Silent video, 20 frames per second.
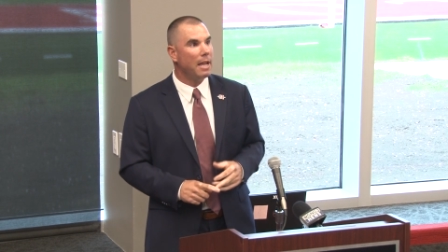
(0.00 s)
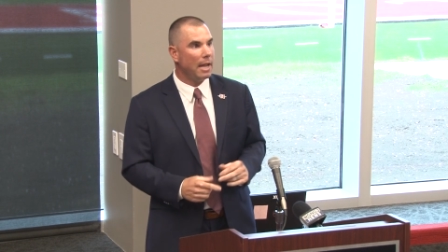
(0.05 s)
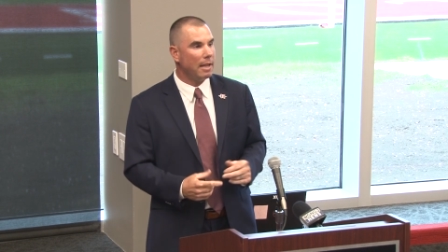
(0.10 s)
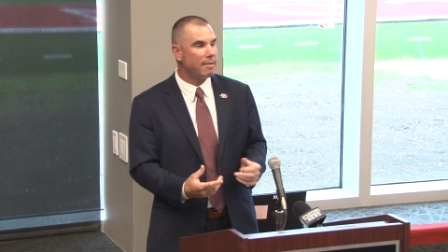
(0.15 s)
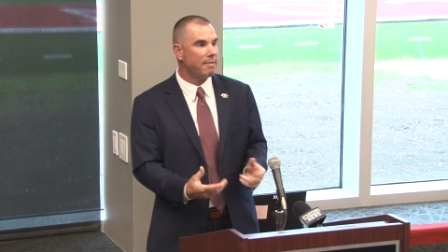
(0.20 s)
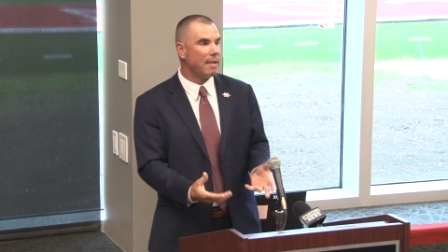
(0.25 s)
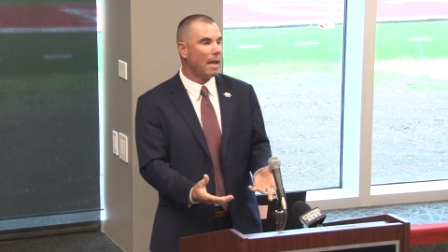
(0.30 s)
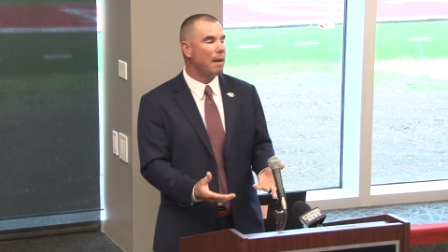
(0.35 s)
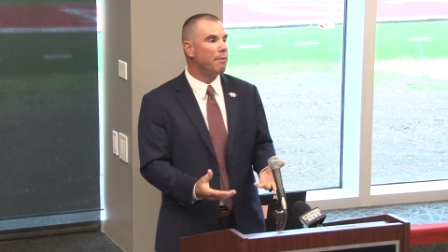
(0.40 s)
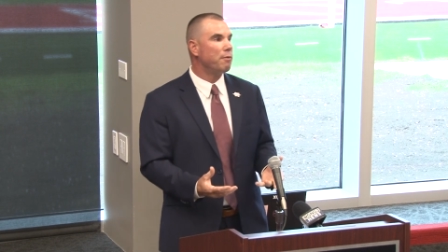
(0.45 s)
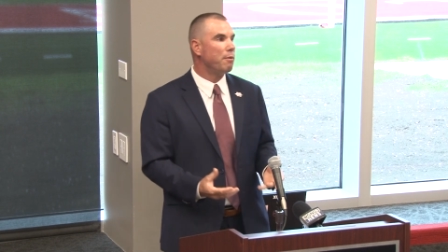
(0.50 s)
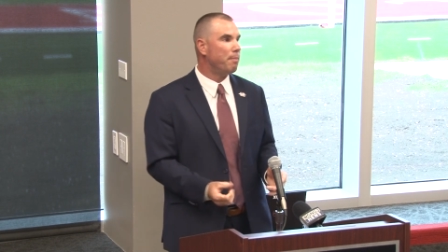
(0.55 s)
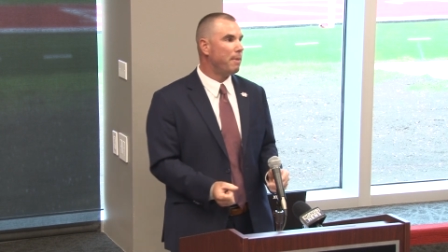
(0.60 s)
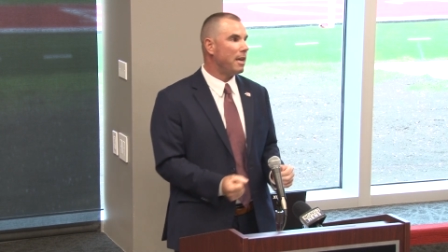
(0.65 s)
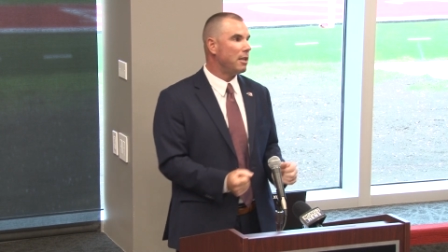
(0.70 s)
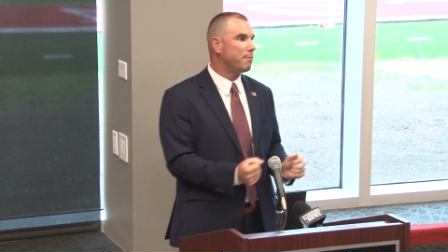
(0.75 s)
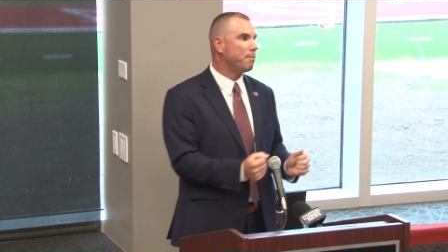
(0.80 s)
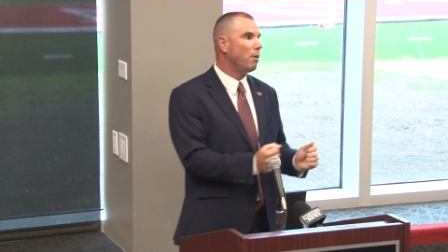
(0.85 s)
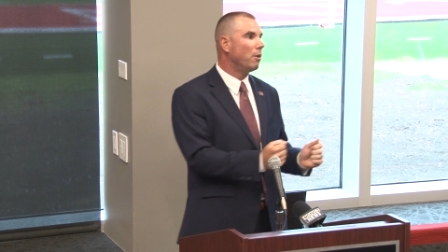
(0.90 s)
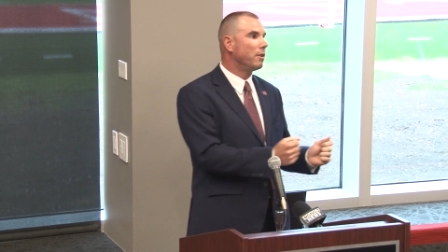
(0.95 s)
It's time for
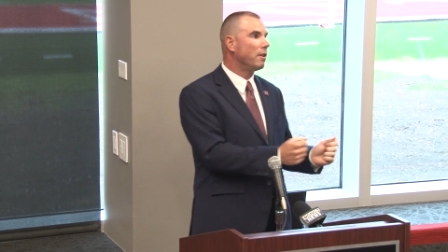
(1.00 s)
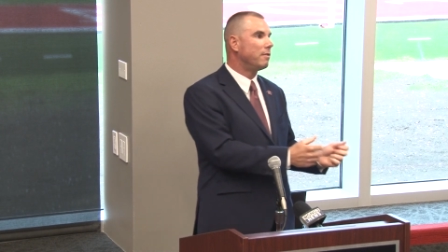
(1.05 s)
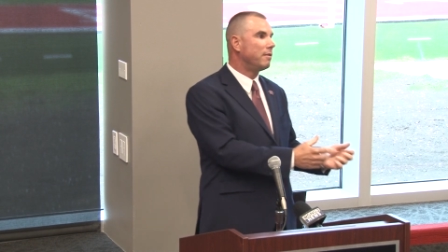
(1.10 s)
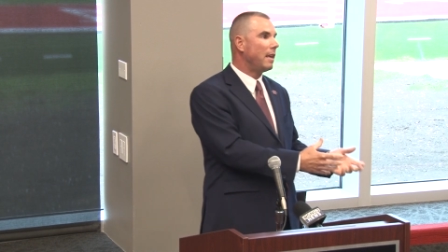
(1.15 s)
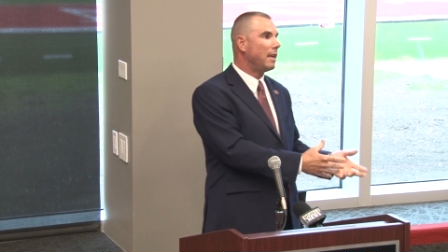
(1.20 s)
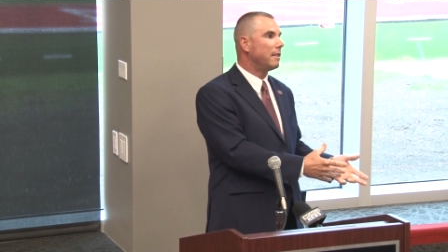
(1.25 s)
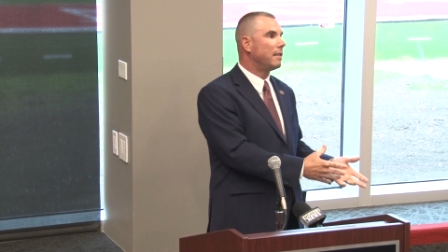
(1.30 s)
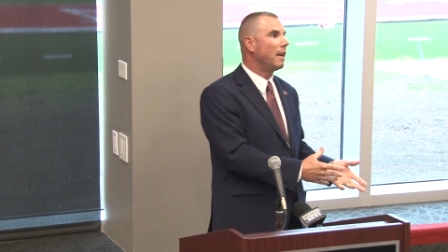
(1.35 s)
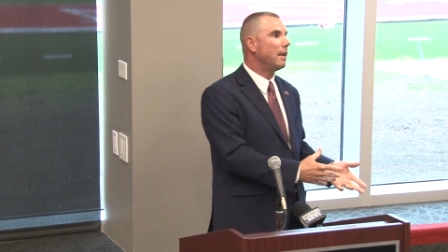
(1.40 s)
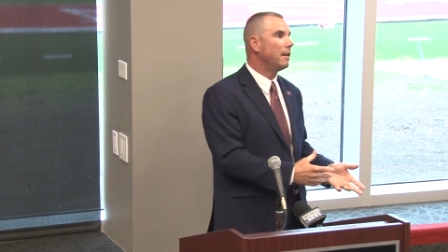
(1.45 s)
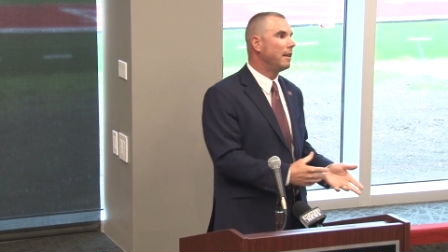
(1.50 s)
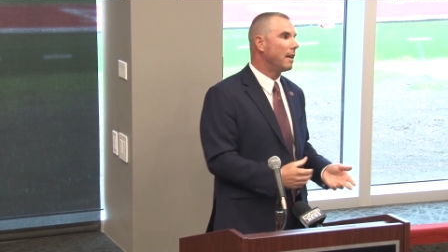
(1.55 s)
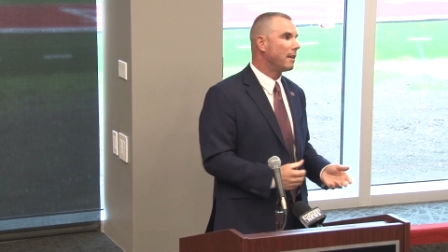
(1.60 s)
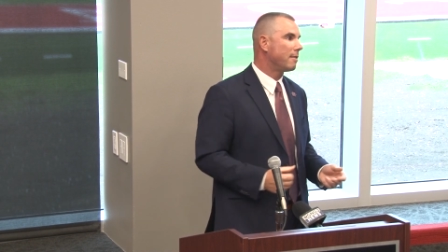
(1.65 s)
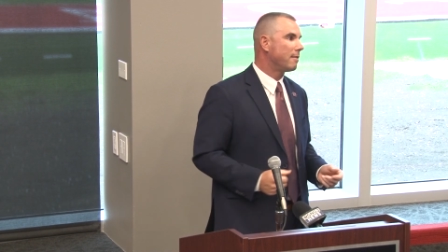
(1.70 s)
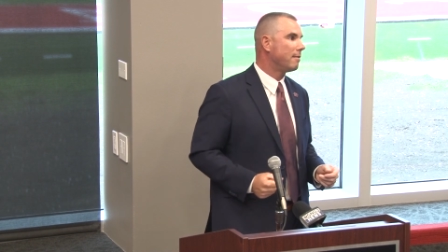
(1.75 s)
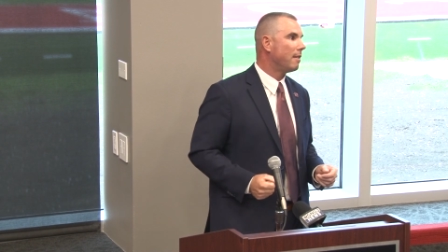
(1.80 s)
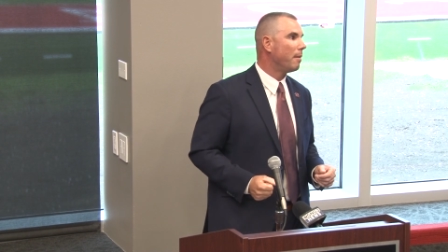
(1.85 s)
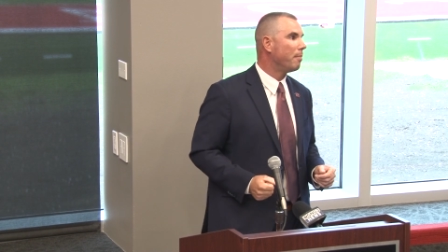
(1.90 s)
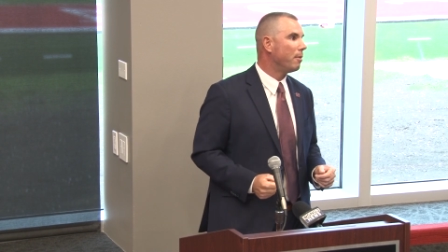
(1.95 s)
baseball to take that
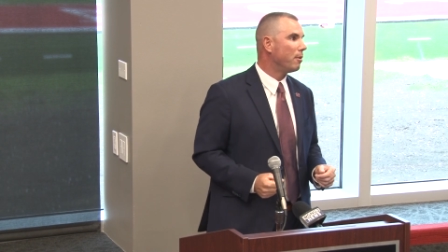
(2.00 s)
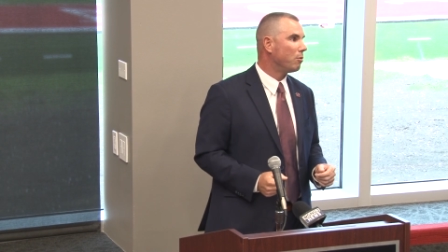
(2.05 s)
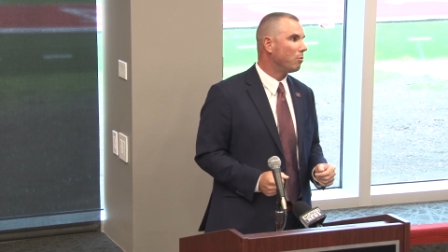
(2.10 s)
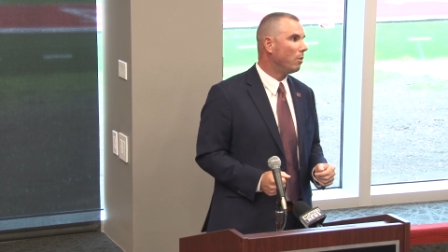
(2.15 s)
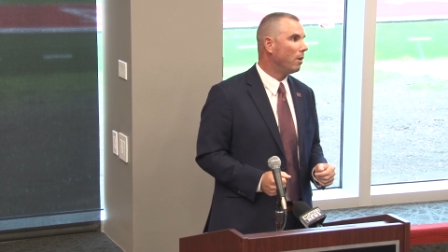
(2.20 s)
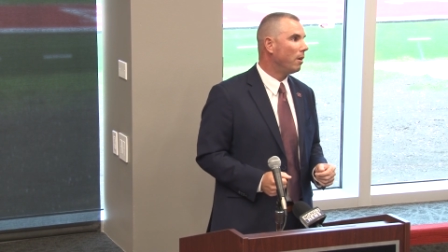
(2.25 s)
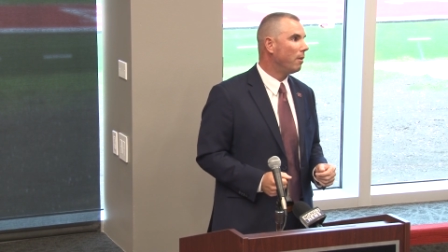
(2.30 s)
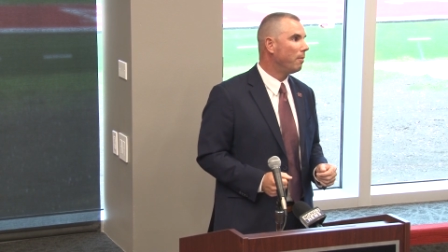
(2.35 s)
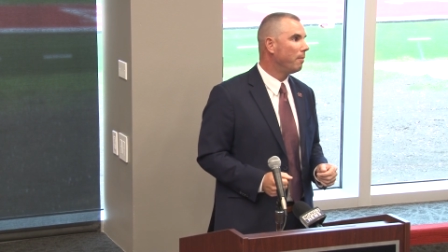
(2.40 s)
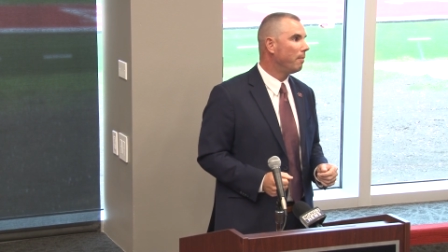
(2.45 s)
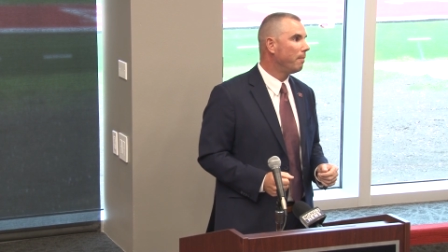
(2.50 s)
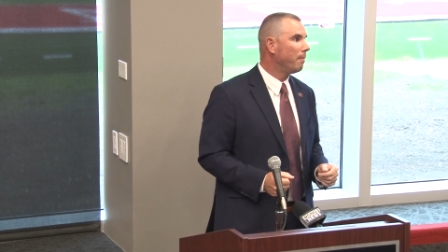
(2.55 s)
next step as well.